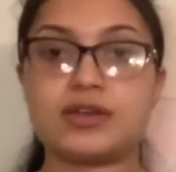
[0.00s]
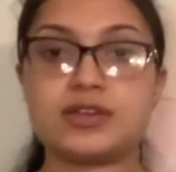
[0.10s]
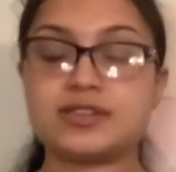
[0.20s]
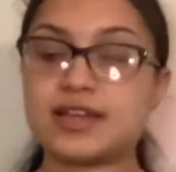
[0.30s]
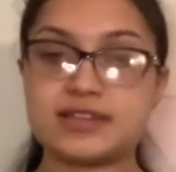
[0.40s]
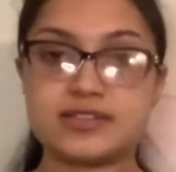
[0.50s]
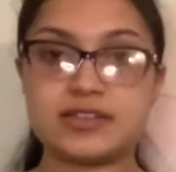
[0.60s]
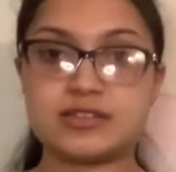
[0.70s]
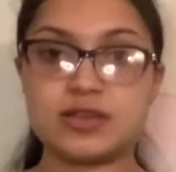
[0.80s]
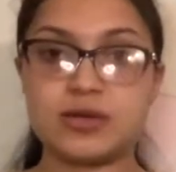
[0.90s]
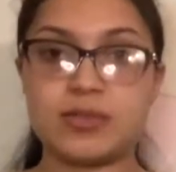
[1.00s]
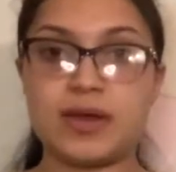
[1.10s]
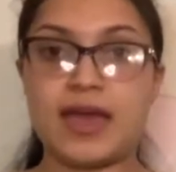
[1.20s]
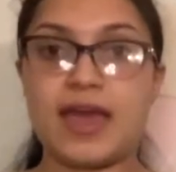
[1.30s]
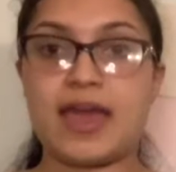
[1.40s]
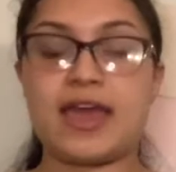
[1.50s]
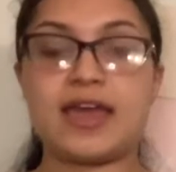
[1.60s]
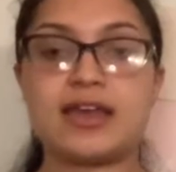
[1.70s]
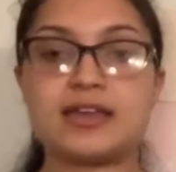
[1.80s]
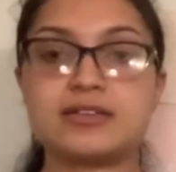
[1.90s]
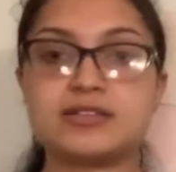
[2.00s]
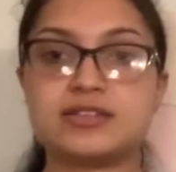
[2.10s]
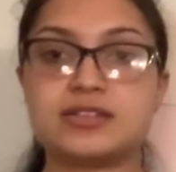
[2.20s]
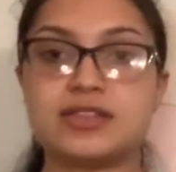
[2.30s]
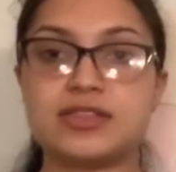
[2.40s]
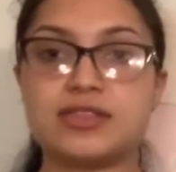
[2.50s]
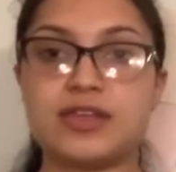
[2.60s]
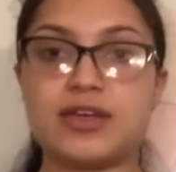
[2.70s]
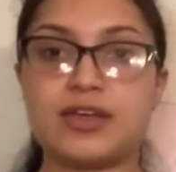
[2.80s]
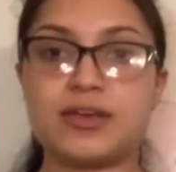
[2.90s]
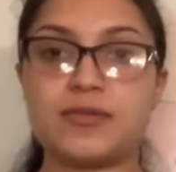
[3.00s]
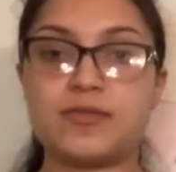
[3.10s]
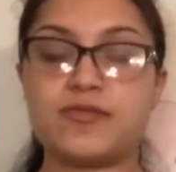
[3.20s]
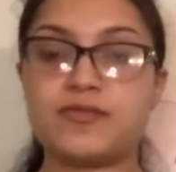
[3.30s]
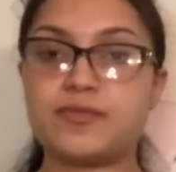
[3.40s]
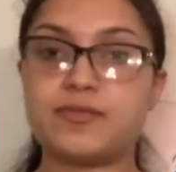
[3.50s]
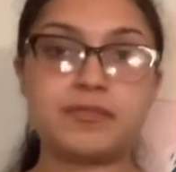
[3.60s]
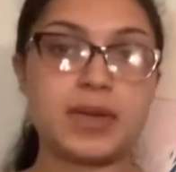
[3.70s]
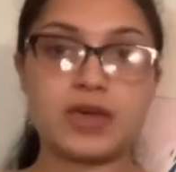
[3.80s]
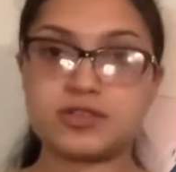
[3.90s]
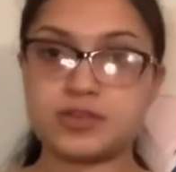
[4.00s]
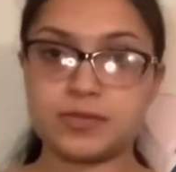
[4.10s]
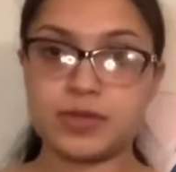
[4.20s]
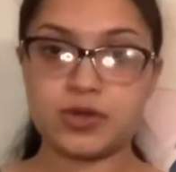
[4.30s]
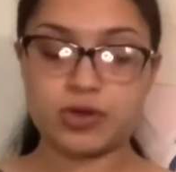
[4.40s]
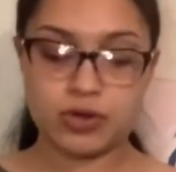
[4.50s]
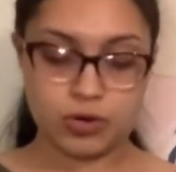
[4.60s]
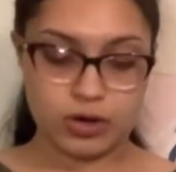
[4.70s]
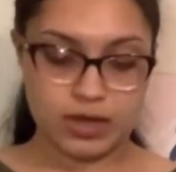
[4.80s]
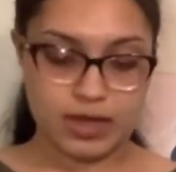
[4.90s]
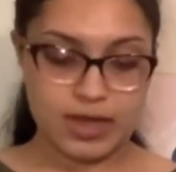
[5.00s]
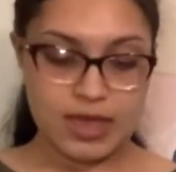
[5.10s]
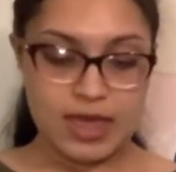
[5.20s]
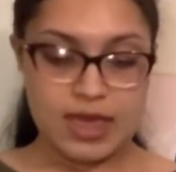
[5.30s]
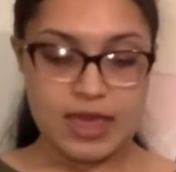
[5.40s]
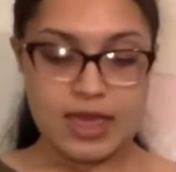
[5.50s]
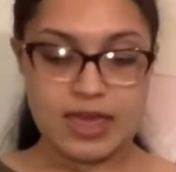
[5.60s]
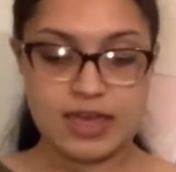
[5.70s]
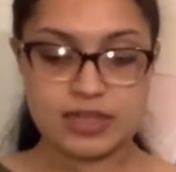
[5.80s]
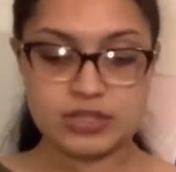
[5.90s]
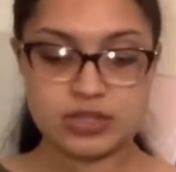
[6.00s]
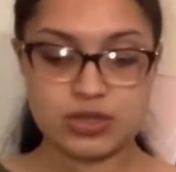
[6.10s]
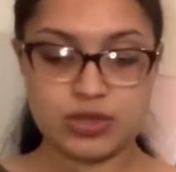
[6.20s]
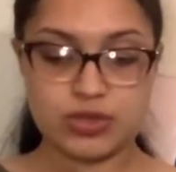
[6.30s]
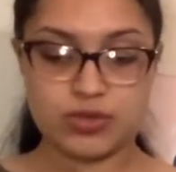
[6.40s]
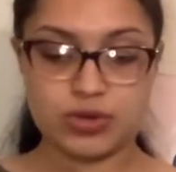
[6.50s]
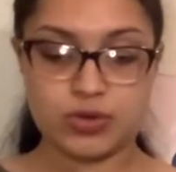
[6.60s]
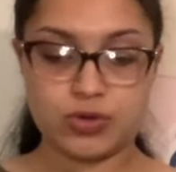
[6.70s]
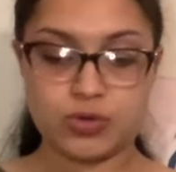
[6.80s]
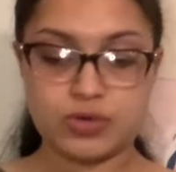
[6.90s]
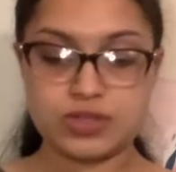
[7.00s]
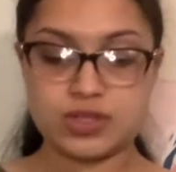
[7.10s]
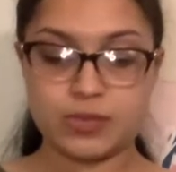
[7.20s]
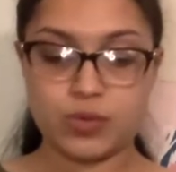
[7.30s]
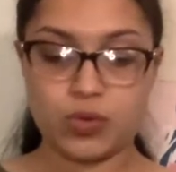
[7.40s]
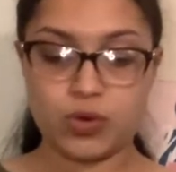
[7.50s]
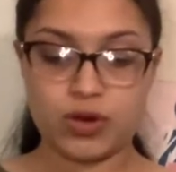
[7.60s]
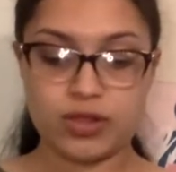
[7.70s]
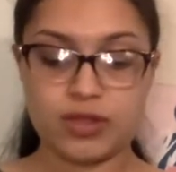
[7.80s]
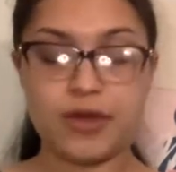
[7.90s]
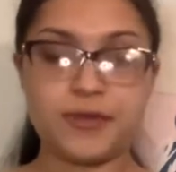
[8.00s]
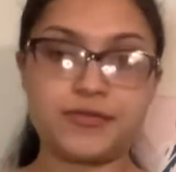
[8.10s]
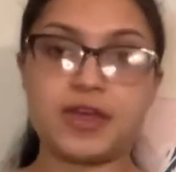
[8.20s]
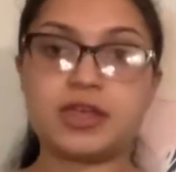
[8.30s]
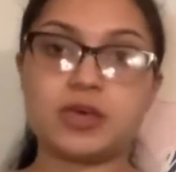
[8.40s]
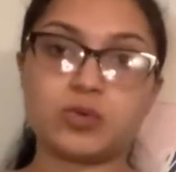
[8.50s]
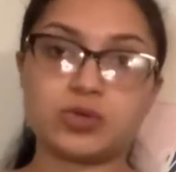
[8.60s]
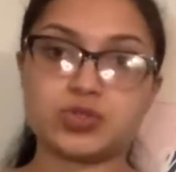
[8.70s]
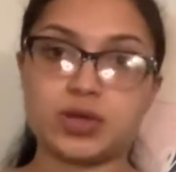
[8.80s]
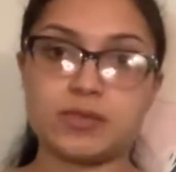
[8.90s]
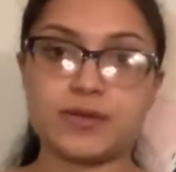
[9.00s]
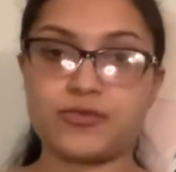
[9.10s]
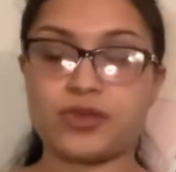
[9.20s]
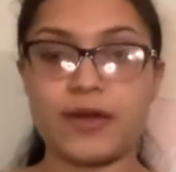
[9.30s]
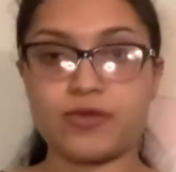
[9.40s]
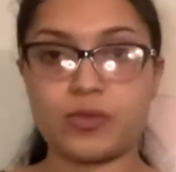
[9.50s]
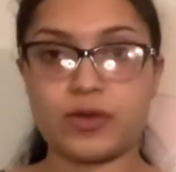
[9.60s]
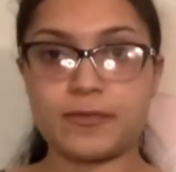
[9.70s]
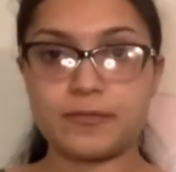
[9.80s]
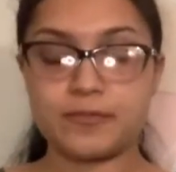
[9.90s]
sexism and the male superiority is through support, love, and equal treatment for everyone.